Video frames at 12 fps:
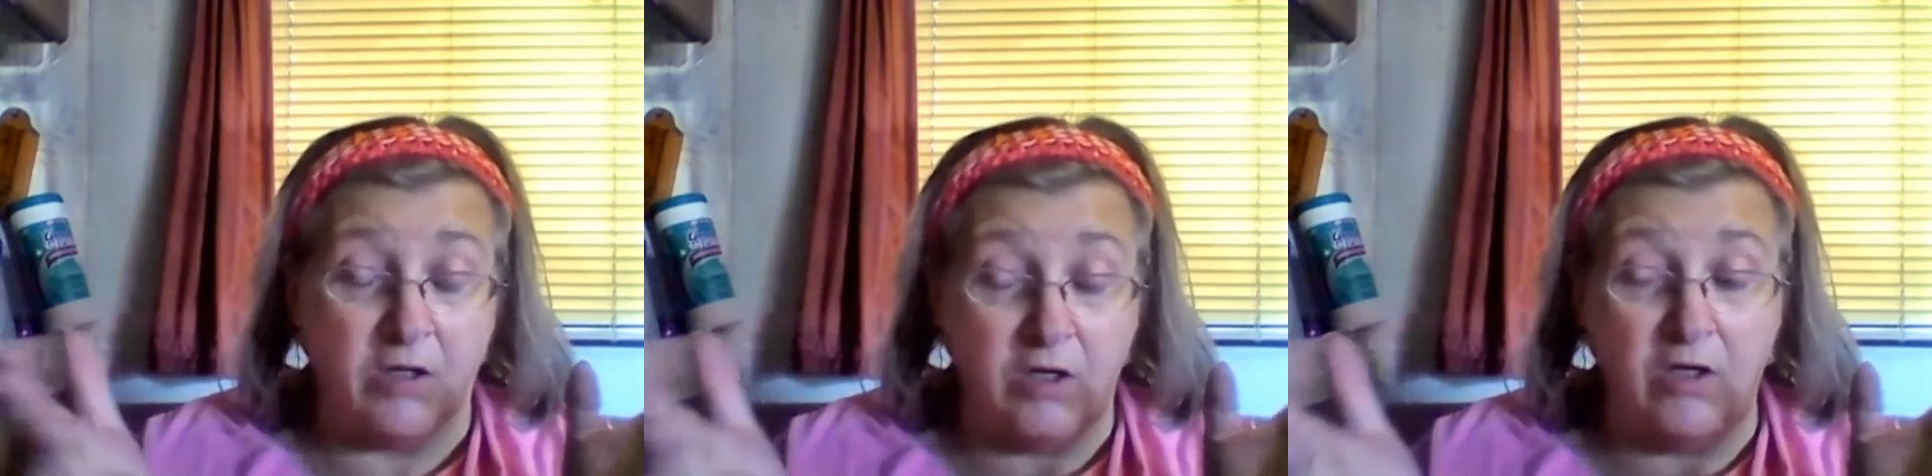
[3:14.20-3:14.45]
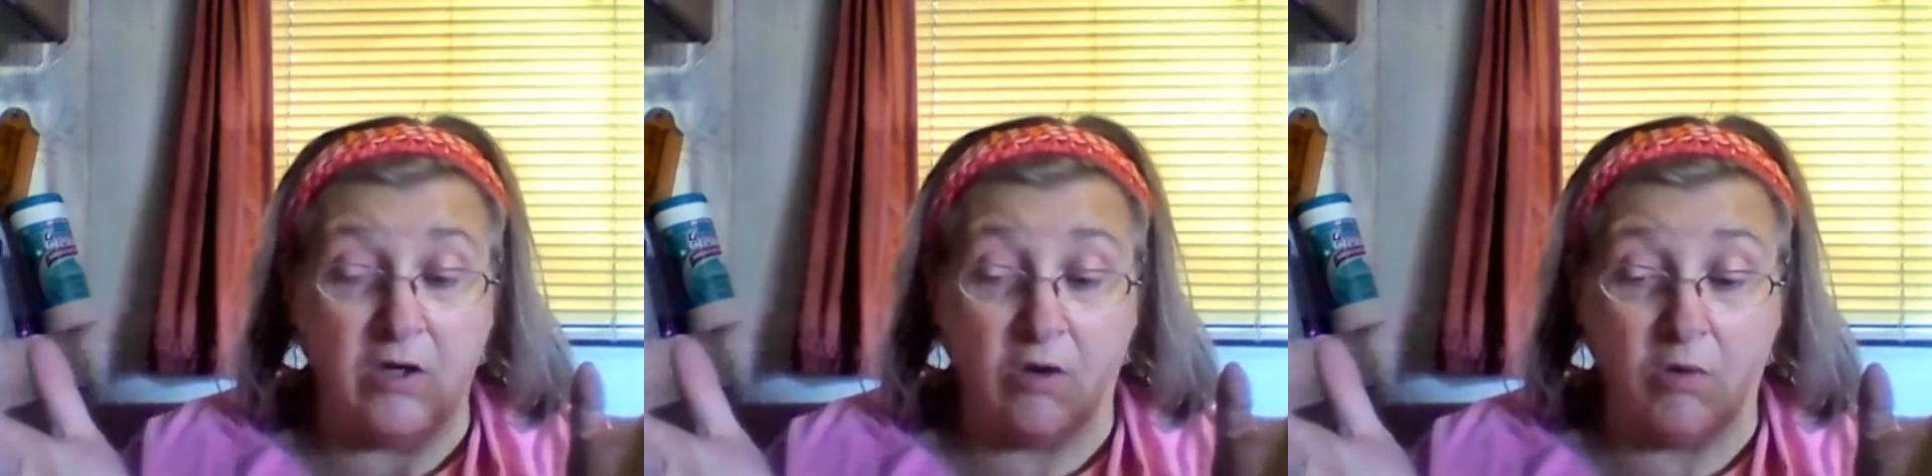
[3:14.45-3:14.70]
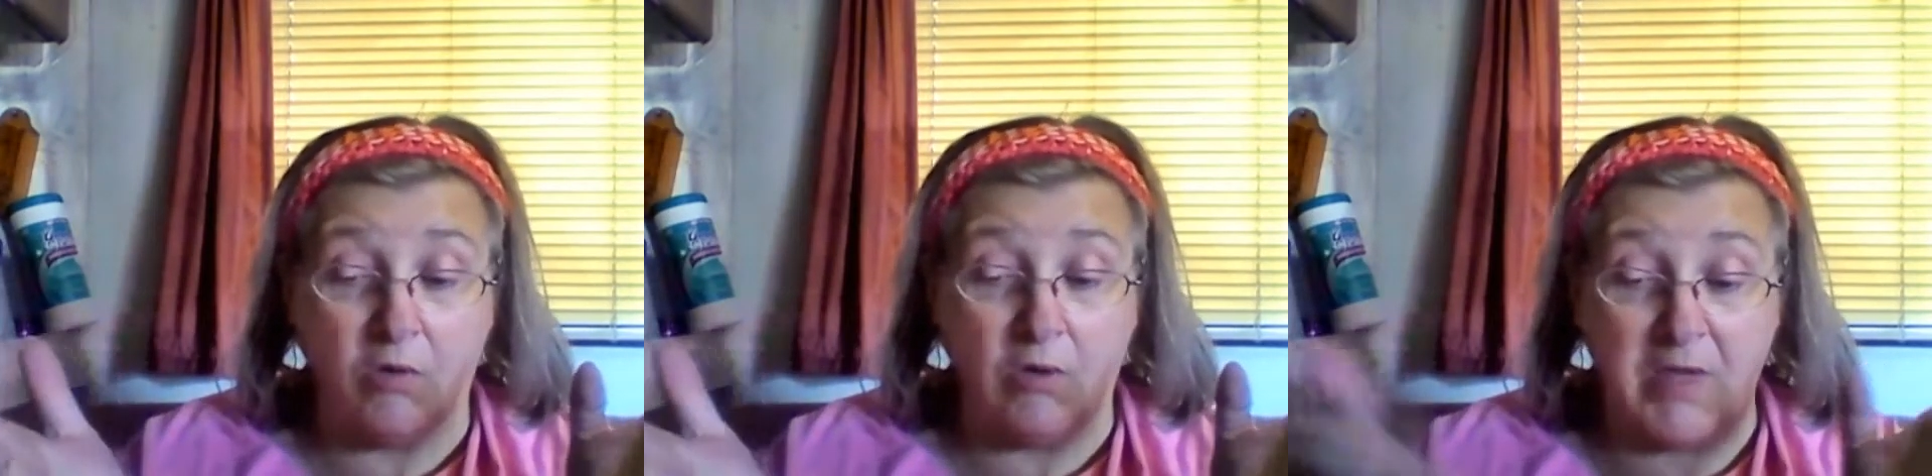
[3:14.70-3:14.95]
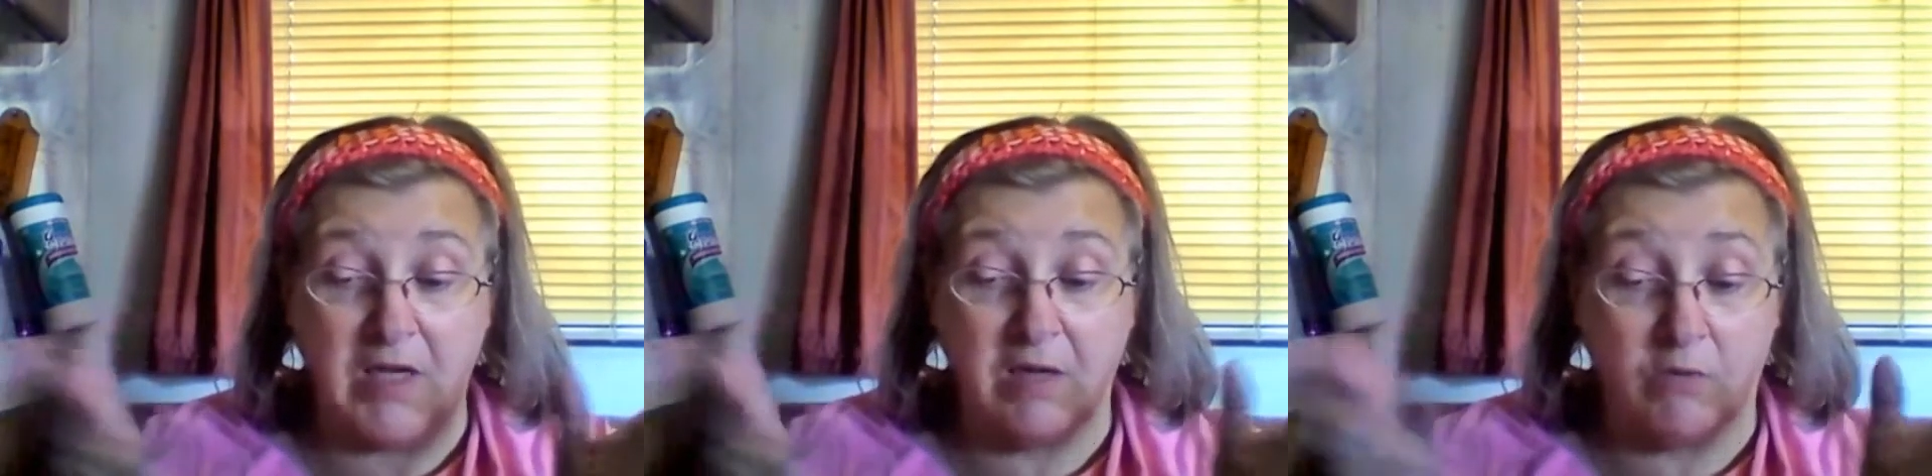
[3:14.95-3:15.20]
you know, I
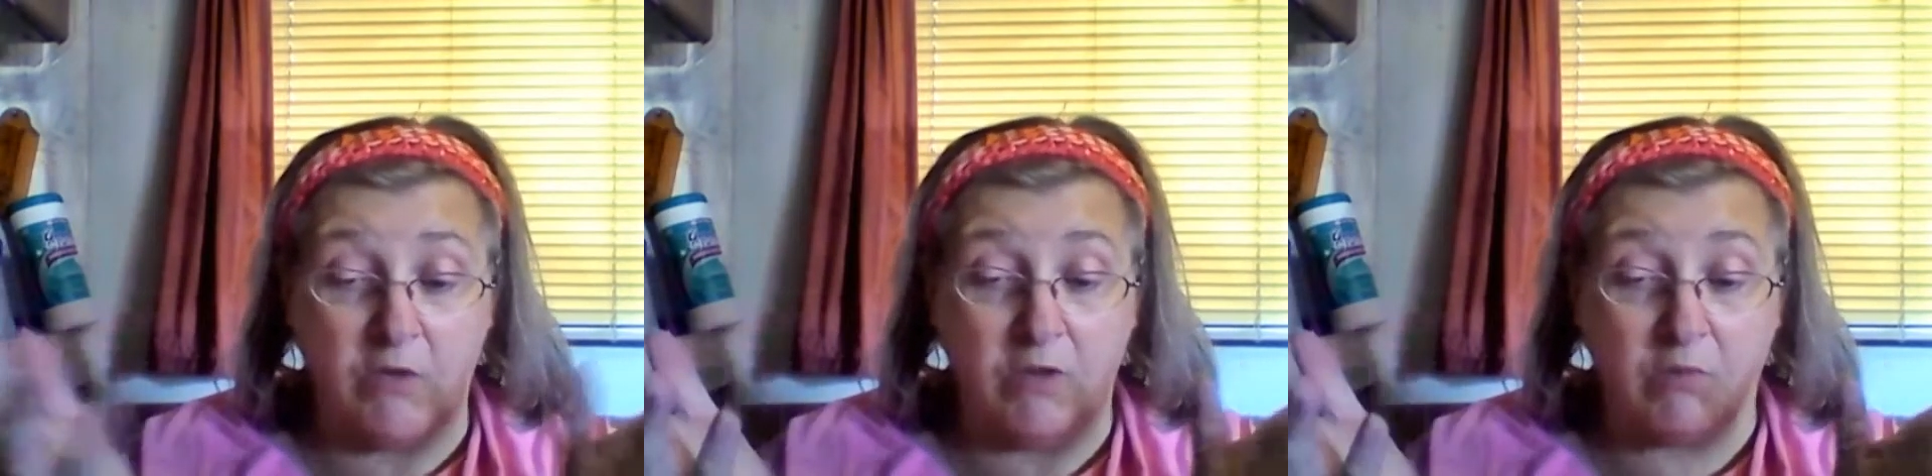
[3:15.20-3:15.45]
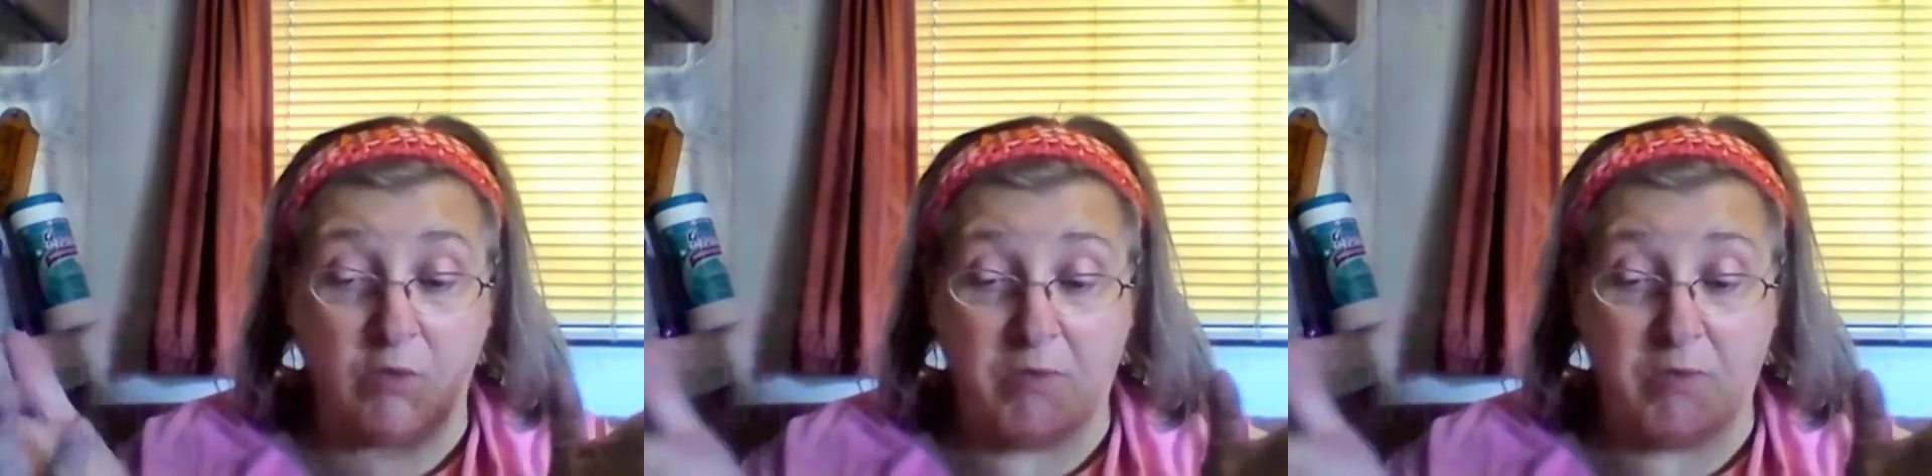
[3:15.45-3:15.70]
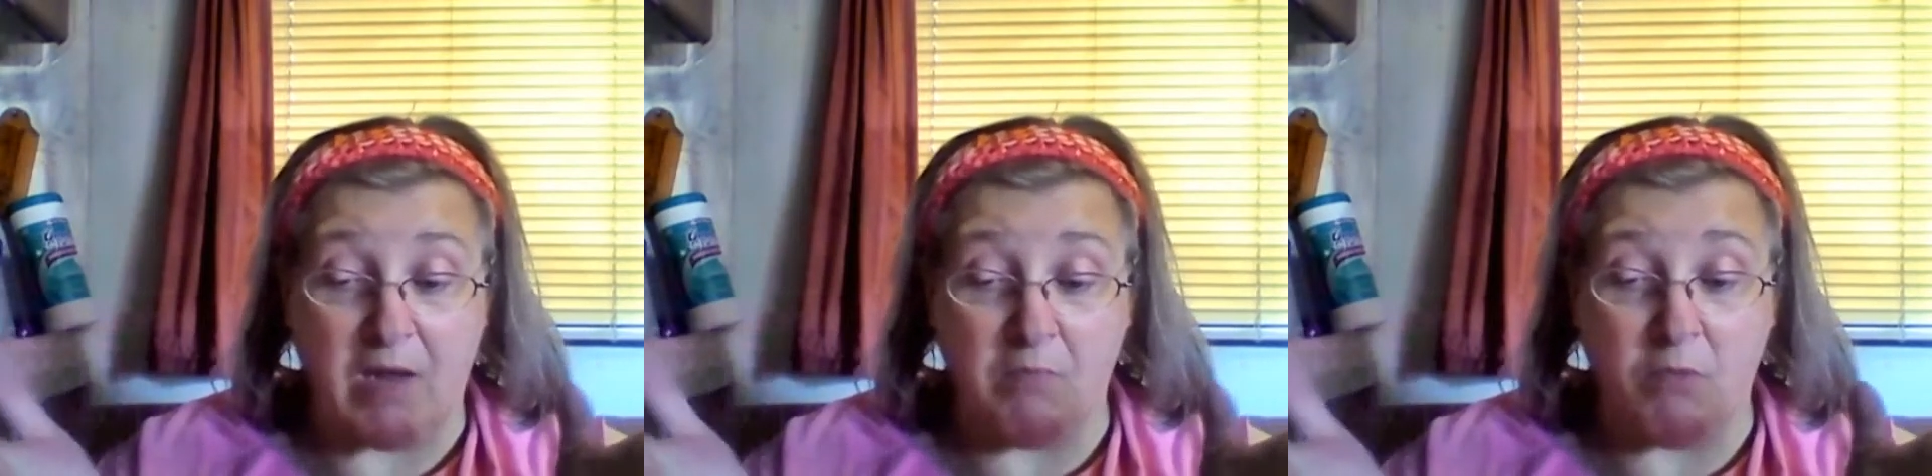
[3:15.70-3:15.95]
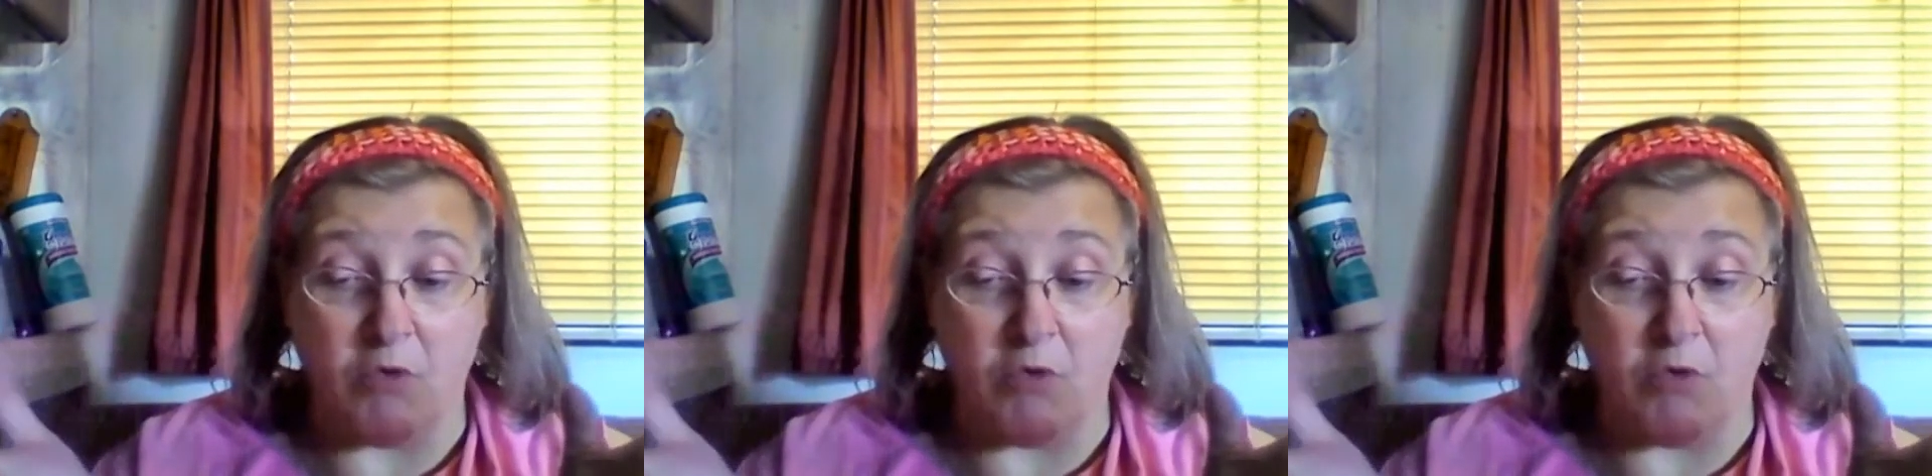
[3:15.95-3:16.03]
mean, it was, we paid